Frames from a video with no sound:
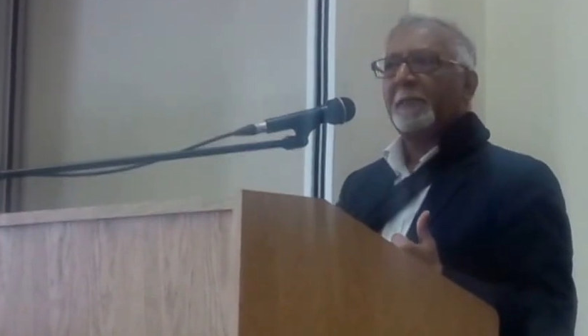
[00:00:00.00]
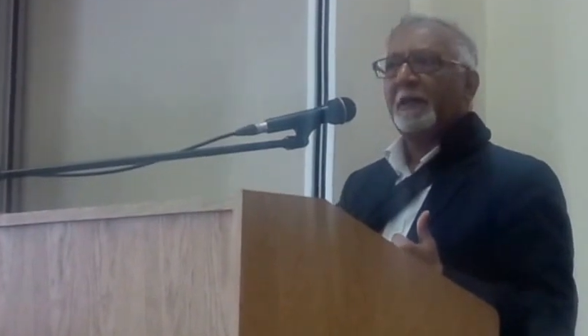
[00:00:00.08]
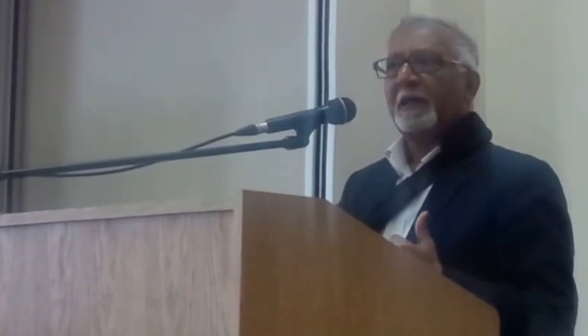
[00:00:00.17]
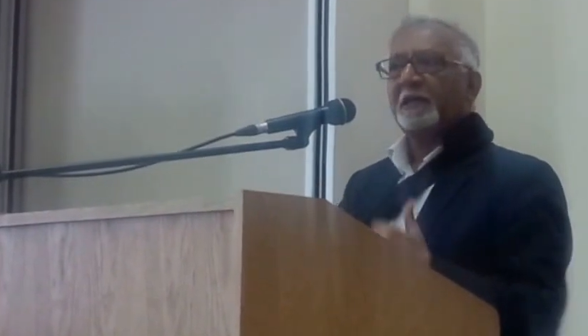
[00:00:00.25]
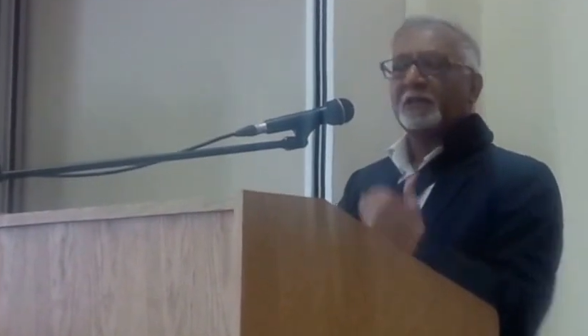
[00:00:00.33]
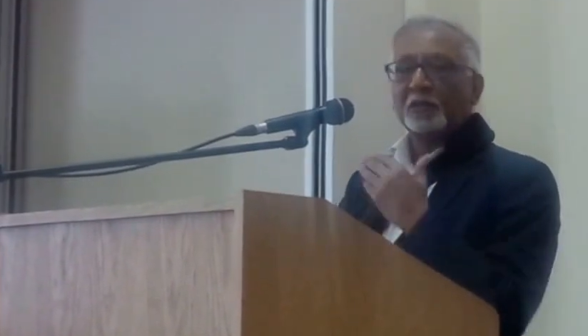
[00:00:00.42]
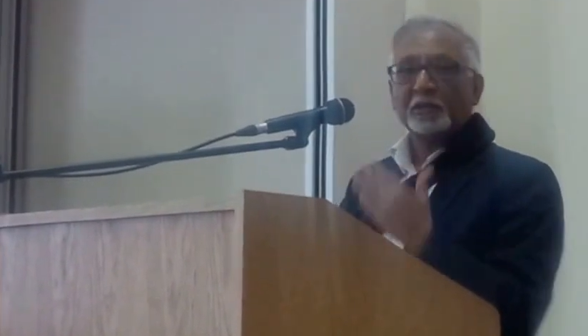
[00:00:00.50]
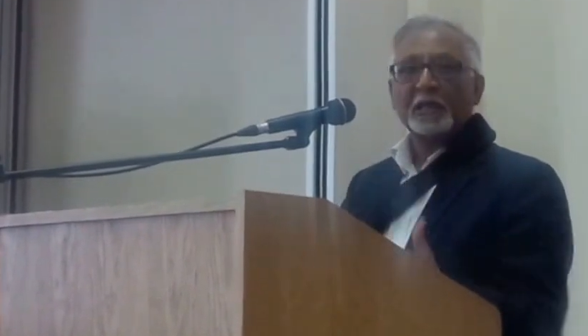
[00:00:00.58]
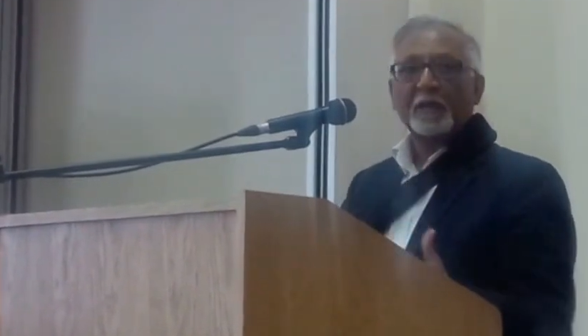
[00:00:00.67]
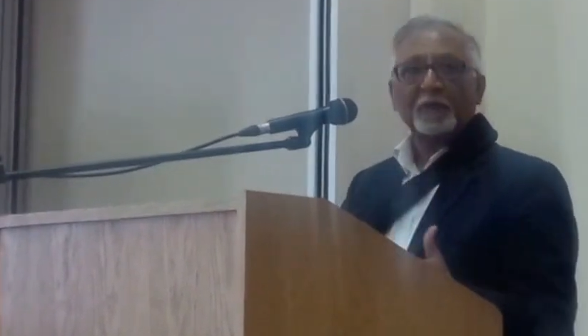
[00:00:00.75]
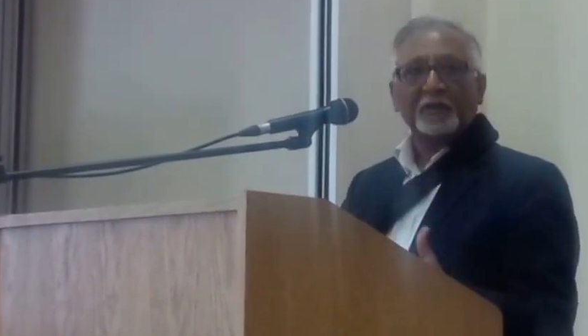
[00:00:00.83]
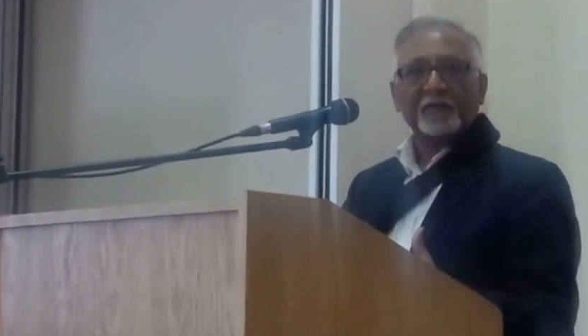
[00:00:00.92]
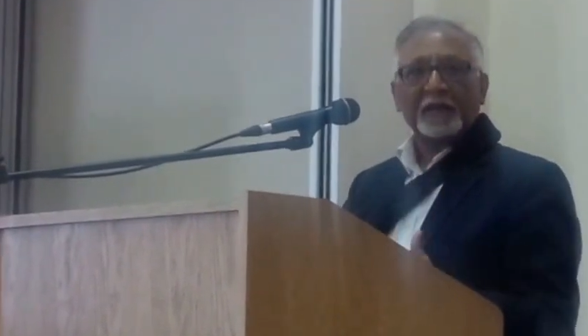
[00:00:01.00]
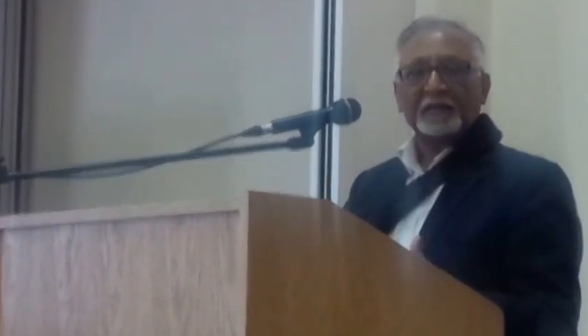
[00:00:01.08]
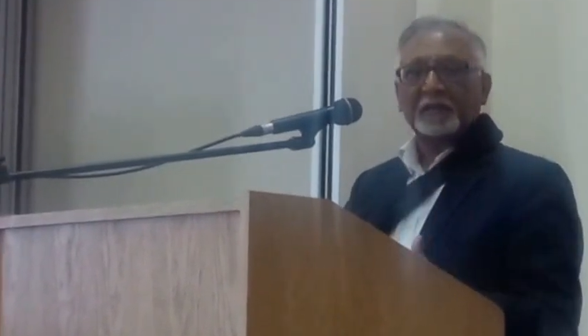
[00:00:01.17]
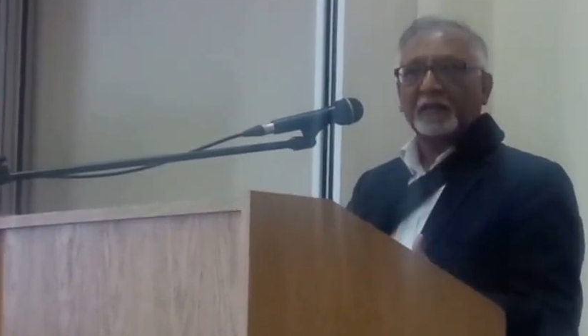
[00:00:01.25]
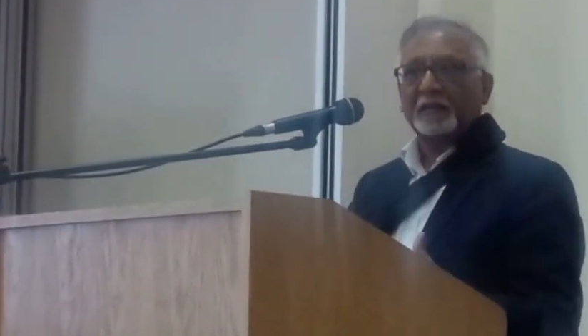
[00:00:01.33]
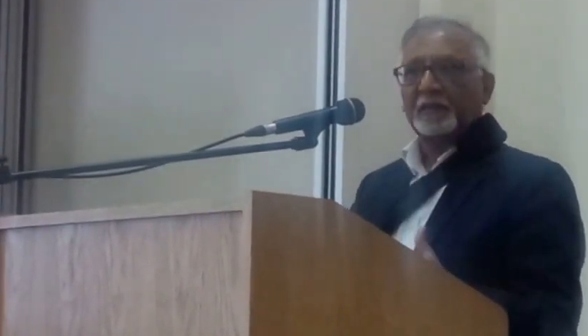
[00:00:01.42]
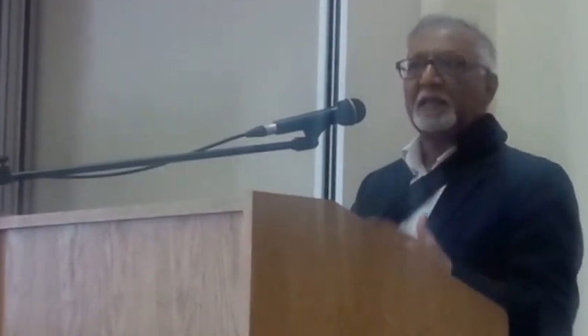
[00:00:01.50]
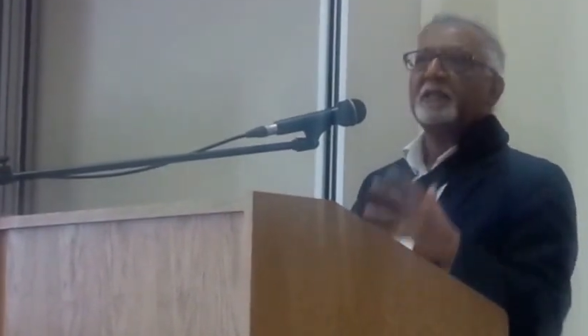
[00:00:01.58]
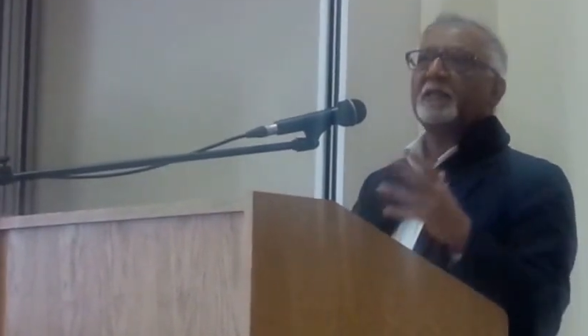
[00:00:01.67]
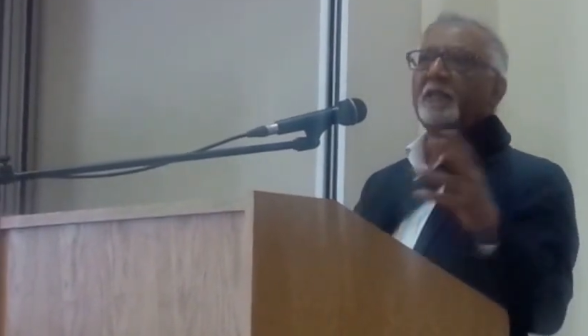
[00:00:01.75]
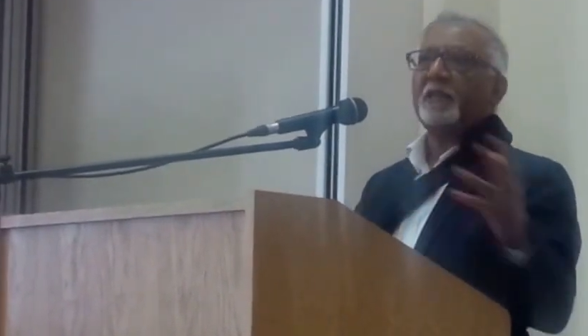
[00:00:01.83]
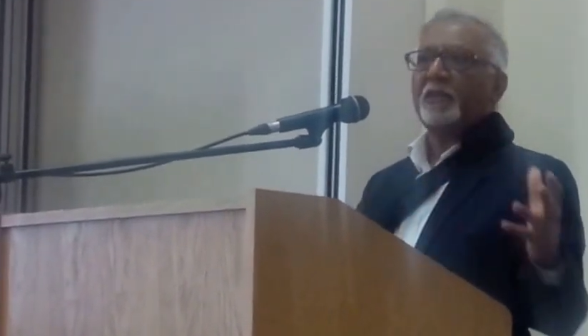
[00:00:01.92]
It's undemocratic. These
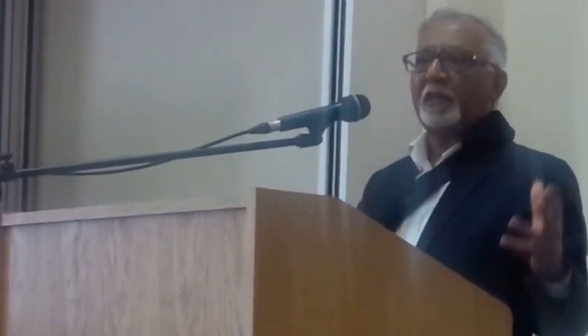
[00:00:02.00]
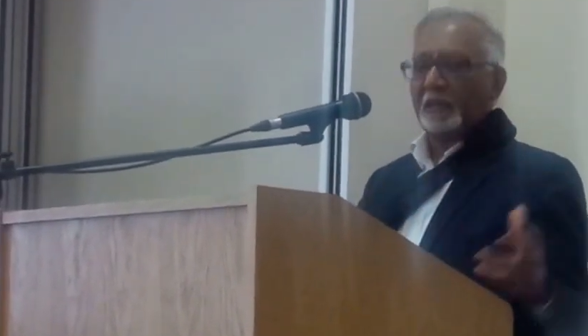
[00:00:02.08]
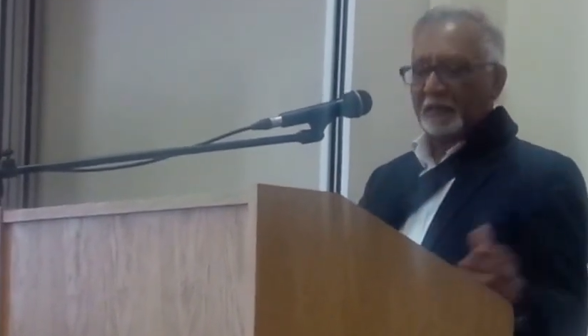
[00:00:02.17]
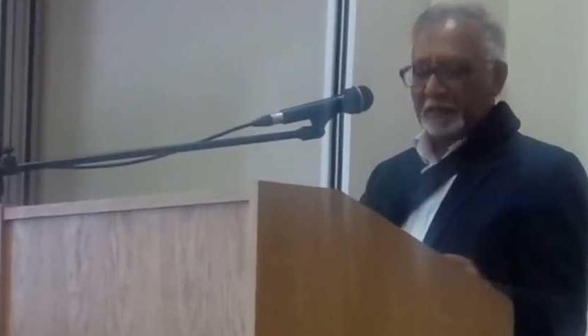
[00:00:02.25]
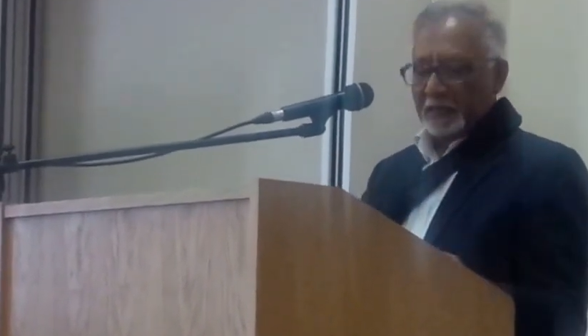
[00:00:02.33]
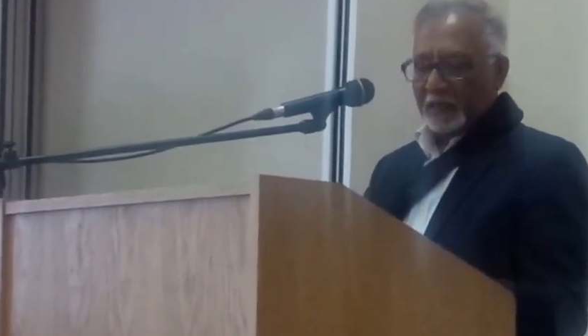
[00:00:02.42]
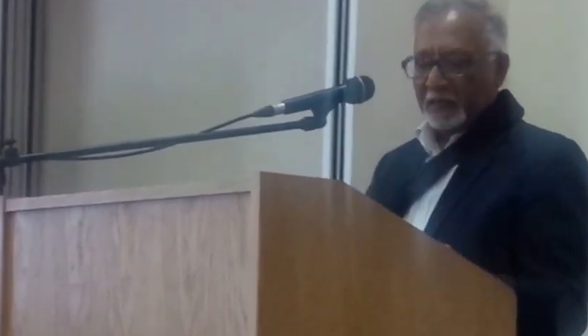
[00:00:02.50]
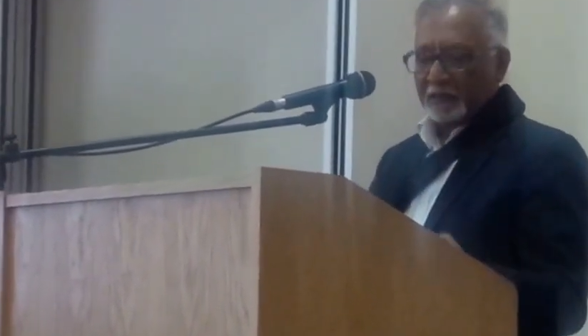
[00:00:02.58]
are the things